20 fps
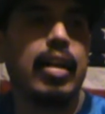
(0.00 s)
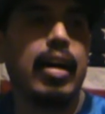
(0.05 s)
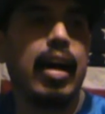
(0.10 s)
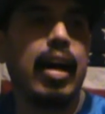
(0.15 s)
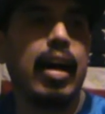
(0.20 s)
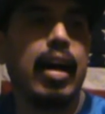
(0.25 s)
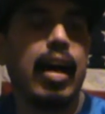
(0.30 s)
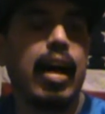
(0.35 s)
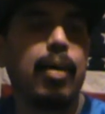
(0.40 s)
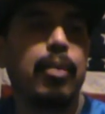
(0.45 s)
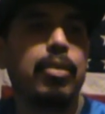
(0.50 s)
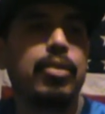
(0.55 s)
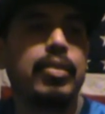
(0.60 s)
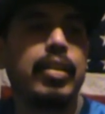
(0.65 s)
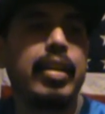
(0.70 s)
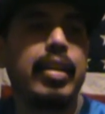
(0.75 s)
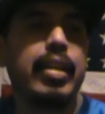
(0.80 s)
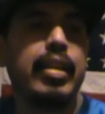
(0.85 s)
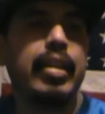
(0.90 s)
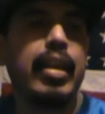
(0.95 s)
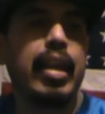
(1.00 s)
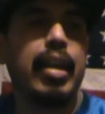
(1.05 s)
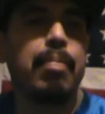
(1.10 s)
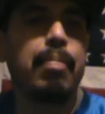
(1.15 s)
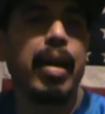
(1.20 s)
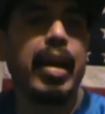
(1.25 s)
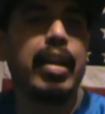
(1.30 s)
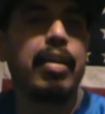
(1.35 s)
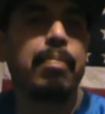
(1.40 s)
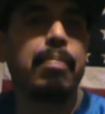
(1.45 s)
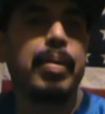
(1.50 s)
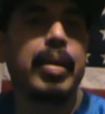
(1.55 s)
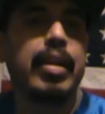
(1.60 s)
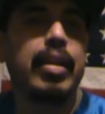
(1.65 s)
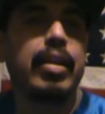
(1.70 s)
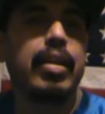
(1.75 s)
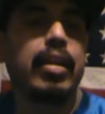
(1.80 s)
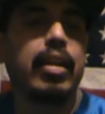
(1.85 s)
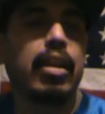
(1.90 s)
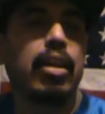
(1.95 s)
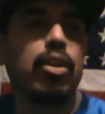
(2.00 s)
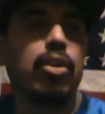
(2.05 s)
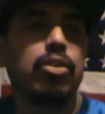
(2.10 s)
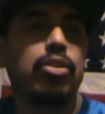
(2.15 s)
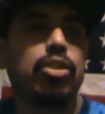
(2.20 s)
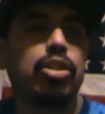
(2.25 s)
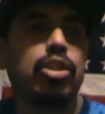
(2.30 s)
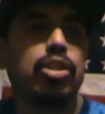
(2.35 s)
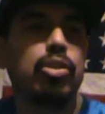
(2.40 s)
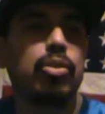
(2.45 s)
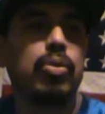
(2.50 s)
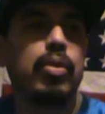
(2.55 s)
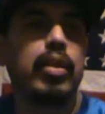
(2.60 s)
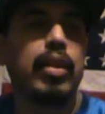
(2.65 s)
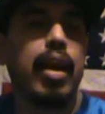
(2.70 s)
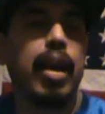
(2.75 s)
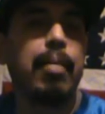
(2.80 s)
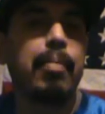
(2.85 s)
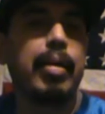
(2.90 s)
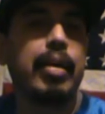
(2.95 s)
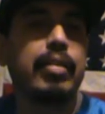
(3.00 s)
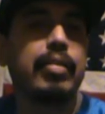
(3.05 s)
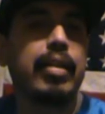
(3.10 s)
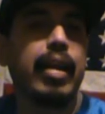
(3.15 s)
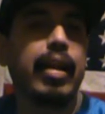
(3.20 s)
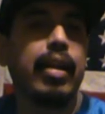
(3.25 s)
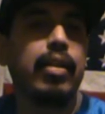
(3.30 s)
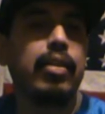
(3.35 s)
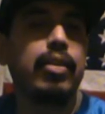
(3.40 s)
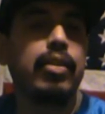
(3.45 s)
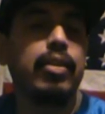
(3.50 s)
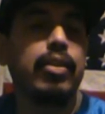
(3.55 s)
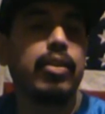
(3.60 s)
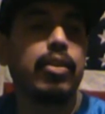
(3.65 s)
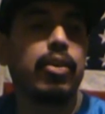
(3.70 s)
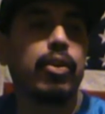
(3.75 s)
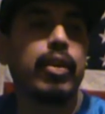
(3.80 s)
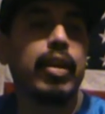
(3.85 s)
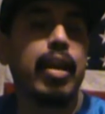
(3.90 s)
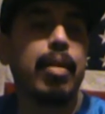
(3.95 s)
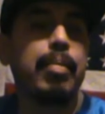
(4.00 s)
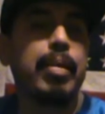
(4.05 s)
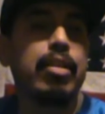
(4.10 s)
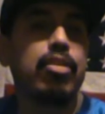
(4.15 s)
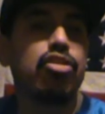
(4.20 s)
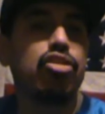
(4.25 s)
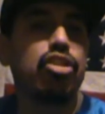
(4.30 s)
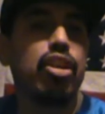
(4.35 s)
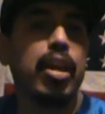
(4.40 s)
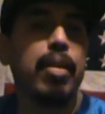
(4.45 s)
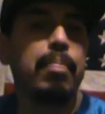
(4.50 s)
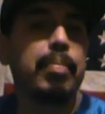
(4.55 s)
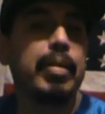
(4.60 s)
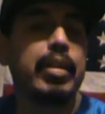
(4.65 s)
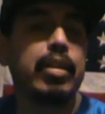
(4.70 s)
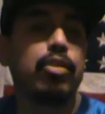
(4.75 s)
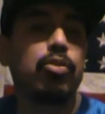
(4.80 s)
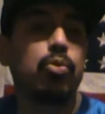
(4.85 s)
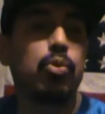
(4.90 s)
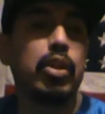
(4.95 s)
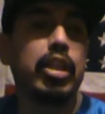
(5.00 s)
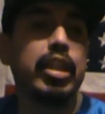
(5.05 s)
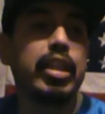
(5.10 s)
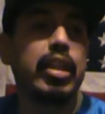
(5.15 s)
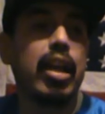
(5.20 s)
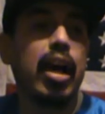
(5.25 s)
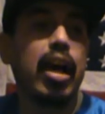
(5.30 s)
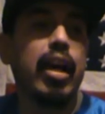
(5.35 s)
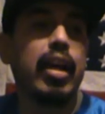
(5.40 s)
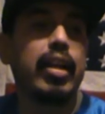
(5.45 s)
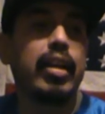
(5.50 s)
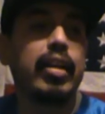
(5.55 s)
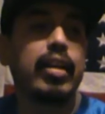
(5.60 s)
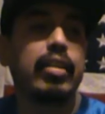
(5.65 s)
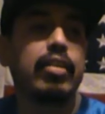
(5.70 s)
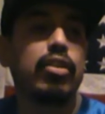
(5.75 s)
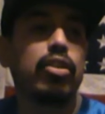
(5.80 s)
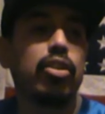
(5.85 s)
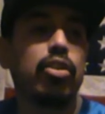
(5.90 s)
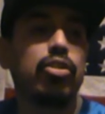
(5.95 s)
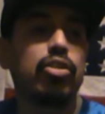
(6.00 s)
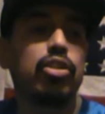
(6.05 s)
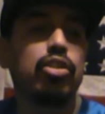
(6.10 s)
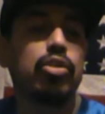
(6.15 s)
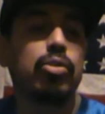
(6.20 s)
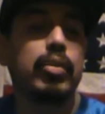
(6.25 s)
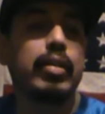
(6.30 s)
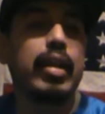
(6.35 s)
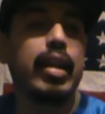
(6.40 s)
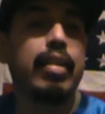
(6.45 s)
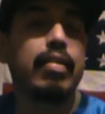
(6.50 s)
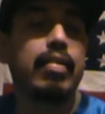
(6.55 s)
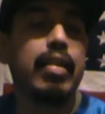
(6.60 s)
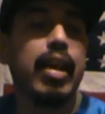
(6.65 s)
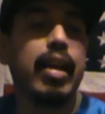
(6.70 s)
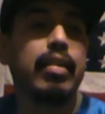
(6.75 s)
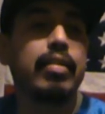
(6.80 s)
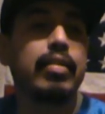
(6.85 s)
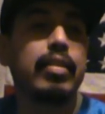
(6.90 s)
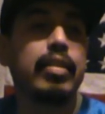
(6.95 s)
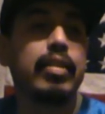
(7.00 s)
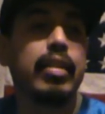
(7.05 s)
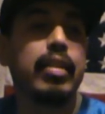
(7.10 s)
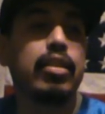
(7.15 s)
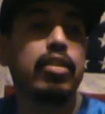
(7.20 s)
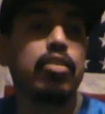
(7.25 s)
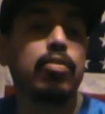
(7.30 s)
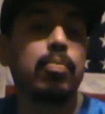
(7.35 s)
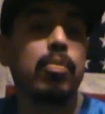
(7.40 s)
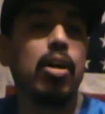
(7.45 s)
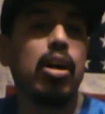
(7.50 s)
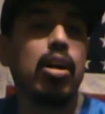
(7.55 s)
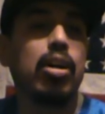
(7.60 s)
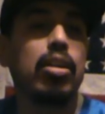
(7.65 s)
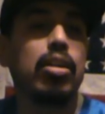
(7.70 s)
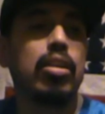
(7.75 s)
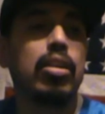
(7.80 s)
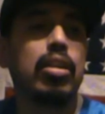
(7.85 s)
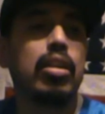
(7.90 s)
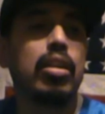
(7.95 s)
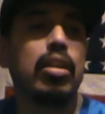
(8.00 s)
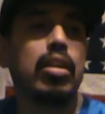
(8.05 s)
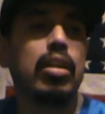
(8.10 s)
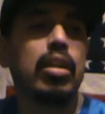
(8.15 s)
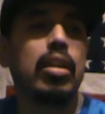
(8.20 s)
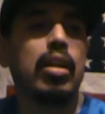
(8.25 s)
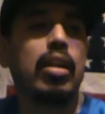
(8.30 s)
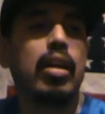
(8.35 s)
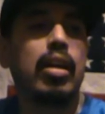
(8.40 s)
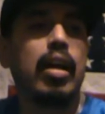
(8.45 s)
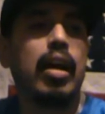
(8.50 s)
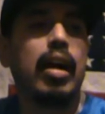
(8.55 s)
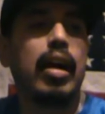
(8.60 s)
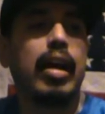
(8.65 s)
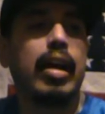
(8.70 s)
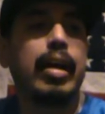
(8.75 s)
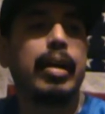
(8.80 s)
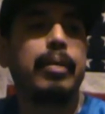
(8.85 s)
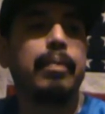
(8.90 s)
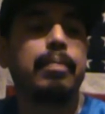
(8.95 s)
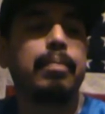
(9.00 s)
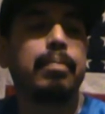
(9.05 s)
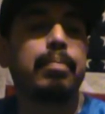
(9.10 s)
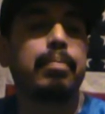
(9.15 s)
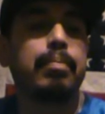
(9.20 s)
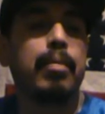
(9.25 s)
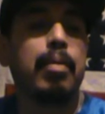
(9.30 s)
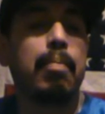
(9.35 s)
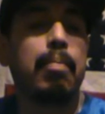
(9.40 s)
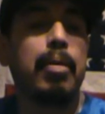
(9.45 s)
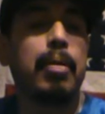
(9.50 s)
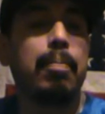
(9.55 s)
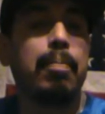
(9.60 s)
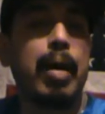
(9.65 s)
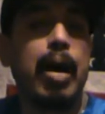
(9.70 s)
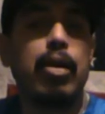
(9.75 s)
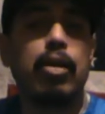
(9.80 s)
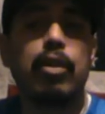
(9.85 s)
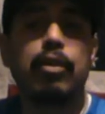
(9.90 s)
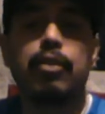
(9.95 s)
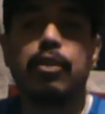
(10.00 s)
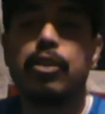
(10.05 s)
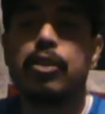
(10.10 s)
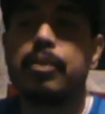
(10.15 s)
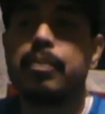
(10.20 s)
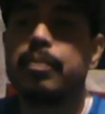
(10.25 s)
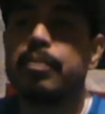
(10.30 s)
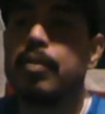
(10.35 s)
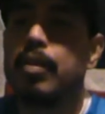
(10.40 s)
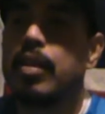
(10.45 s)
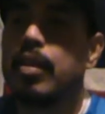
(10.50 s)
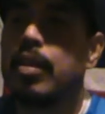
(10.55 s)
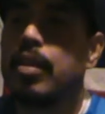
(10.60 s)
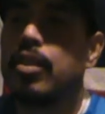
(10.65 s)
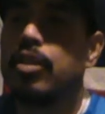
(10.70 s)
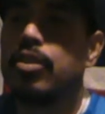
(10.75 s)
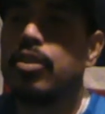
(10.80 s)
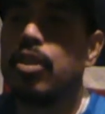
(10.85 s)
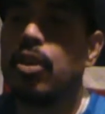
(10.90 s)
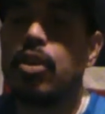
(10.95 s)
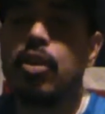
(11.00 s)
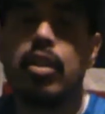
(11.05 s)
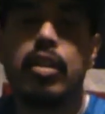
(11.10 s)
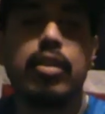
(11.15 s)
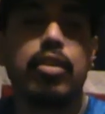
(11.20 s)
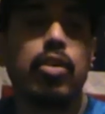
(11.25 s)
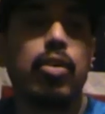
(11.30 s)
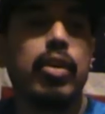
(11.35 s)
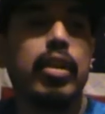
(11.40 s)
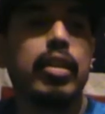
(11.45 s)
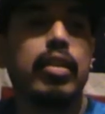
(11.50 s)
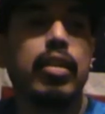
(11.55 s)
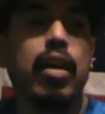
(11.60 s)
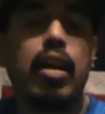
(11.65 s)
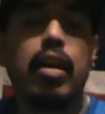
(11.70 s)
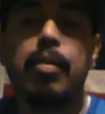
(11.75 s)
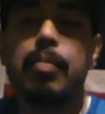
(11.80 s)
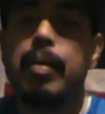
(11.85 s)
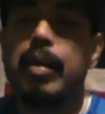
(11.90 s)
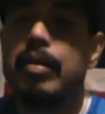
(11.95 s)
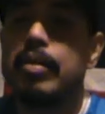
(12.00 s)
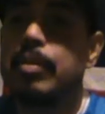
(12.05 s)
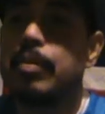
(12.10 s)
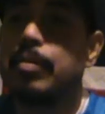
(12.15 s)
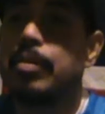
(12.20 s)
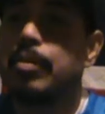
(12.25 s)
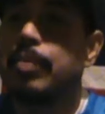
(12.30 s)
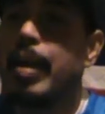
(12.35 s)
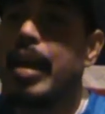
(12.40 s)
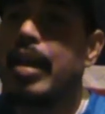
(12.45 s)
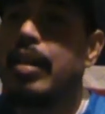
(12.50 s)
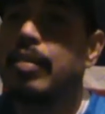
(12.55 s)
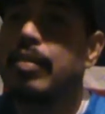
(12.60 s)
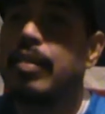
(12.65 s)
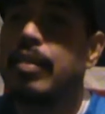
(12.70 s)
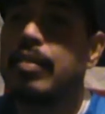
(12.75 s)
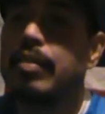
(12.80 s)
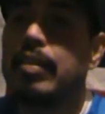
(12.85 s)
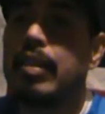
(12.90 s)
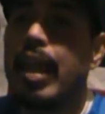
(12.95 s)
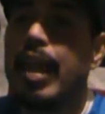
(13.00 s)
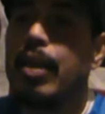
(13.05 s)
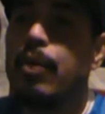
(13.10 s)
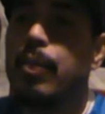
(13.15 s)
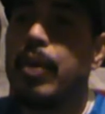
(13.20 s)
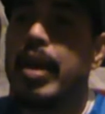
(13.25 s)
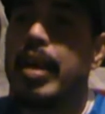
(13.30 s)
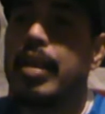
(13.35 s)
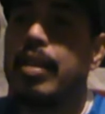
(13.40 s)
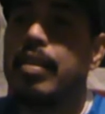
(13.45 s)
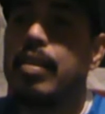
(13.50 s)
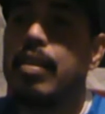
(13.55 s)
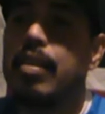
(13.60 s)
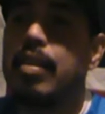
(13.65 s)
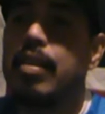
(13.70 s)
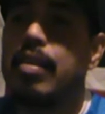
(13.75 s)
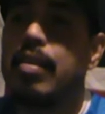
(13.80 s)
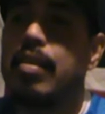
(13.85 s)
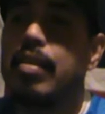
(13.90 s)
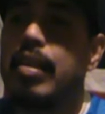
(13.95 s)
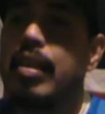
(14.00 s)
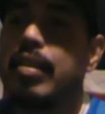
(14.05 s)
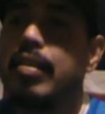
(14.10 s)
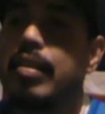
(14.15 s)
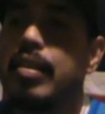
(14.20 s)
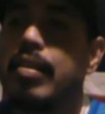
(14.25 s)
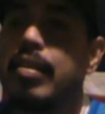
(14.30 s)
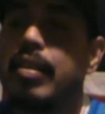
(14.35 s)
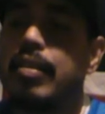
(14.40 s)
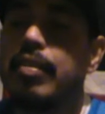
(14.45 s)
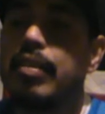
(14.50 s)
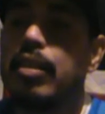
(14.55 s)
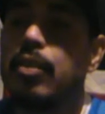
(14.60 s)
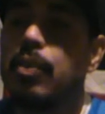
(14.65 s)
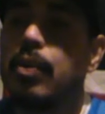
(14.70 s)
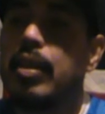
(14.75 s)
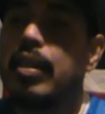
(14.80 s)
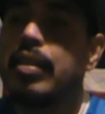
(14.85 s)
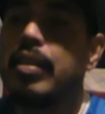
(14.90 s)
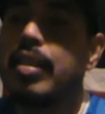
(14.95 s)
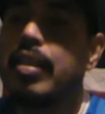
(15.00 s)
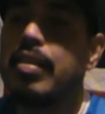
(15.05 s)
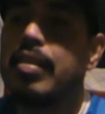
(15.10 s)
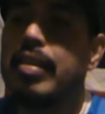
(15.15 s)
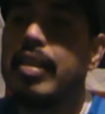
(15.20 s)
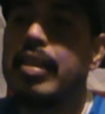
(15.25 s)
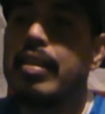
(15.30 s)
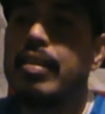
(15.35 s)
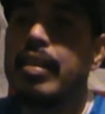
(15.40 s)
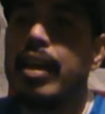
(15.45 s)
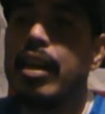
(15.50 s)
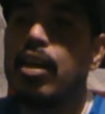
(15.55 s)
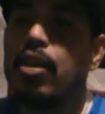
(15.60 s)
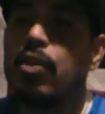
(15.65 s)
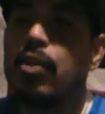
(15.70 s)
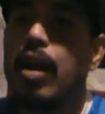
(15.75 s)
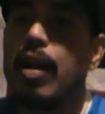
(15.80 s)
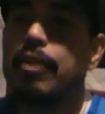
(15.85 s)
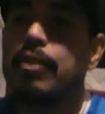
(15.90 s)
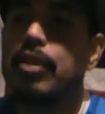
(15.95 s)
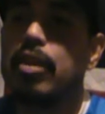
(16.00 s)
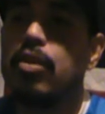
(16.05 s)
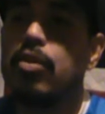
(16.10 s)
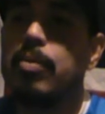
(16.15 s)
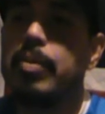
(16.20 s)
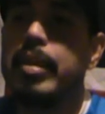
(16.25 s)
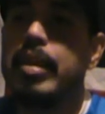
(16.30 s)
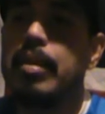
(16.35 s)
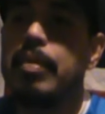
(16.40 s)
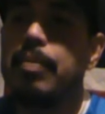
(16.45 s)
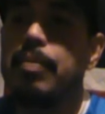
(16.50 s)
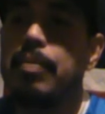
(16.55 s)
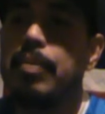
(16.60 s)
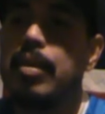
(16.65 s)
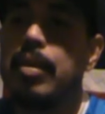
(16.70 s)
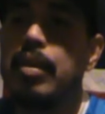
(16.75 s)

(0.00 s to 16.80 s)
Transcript: I was thinking that it might have been closer to an MXL or an MXJ, but it's really not. It's closer to an SX. It's small, but powerful. So let's go ahead and talk about some specs. It's lightweight, 6061 T6 aircraft aluminum.